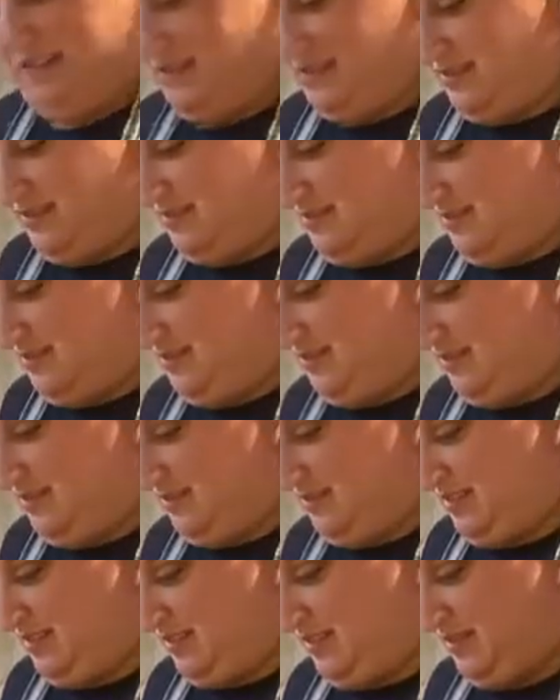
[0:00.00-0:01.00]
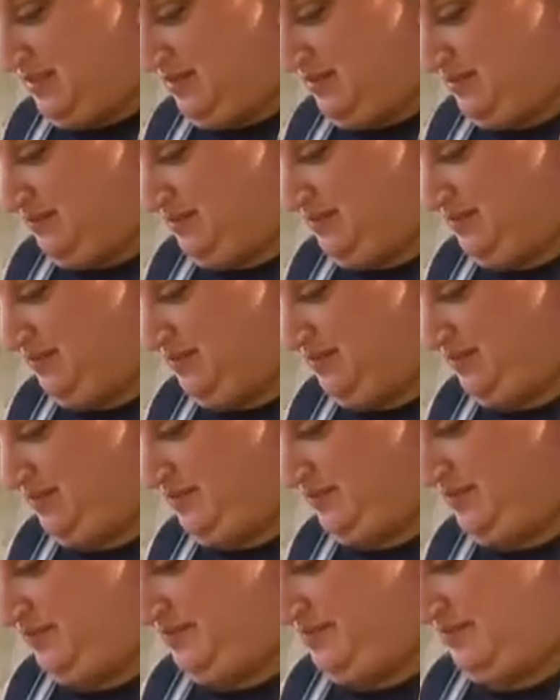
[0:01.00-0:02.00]
any kind of fish. This kid is into
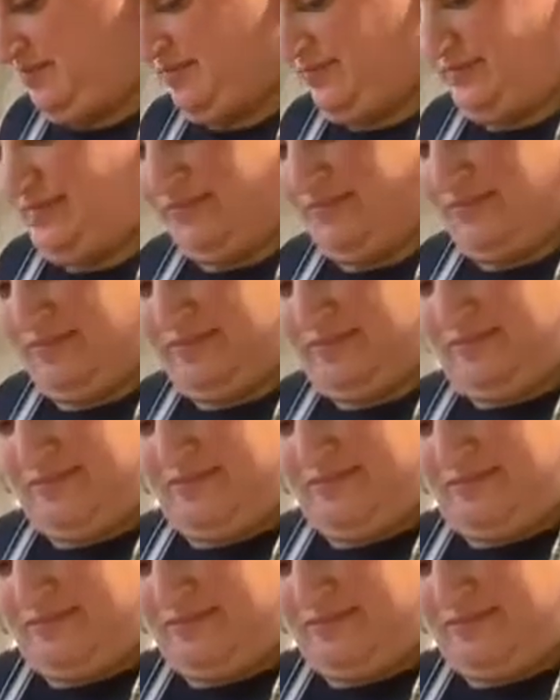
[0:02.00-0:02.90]
it. He's adventurous.